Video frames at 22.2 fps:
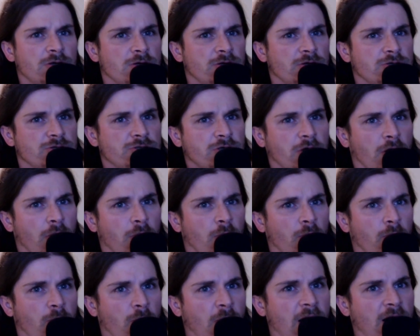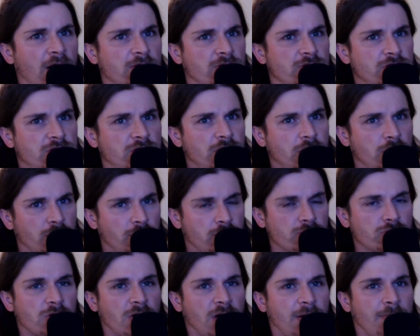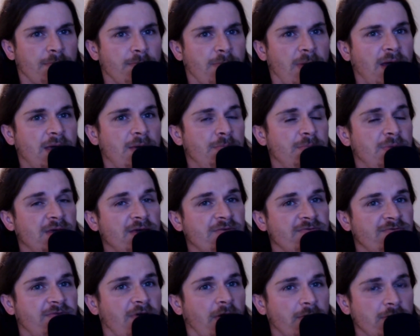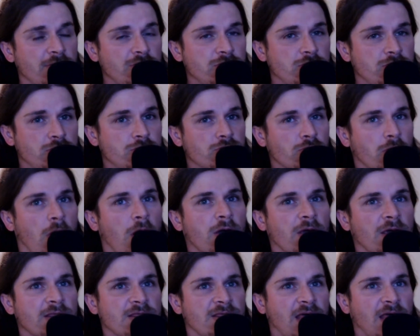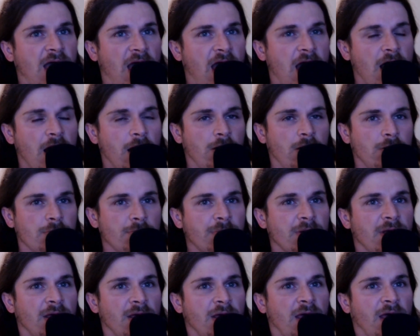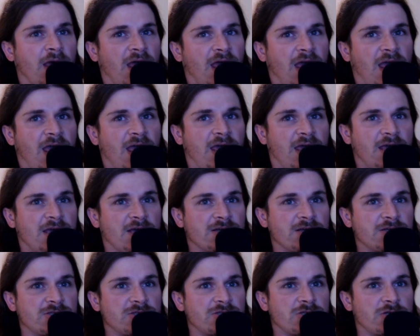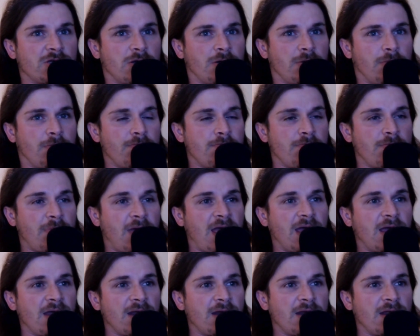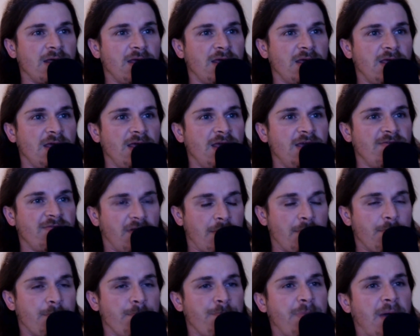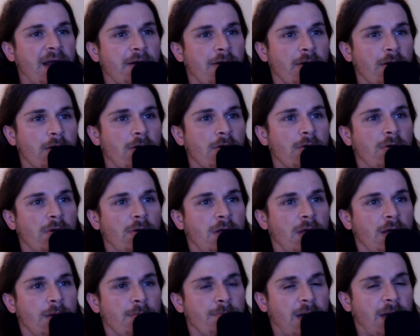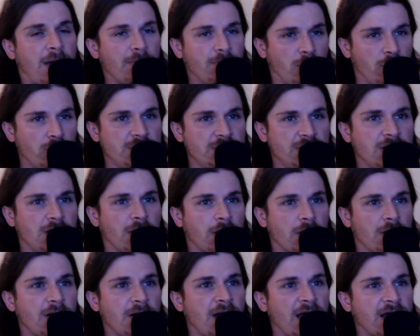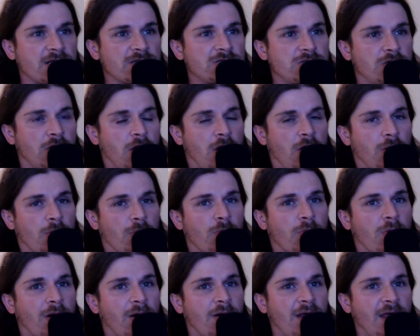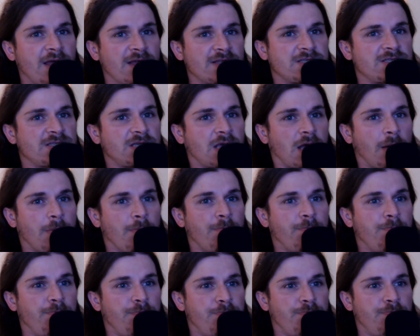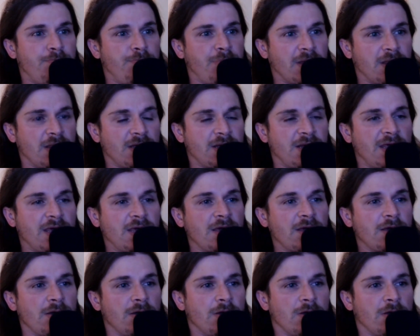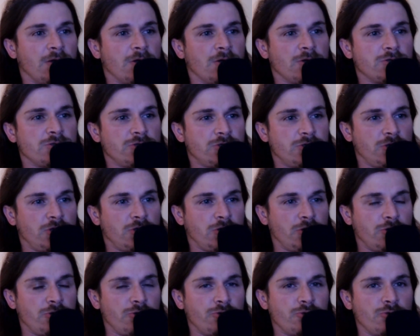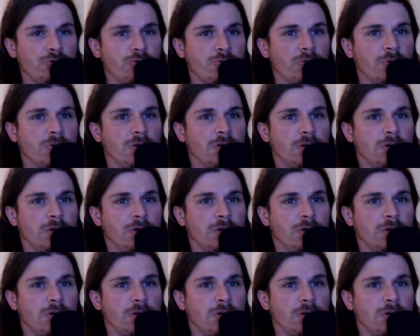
So while Sheoldred might be very strong at the helm, it is made even better by multicolor decks where its ability to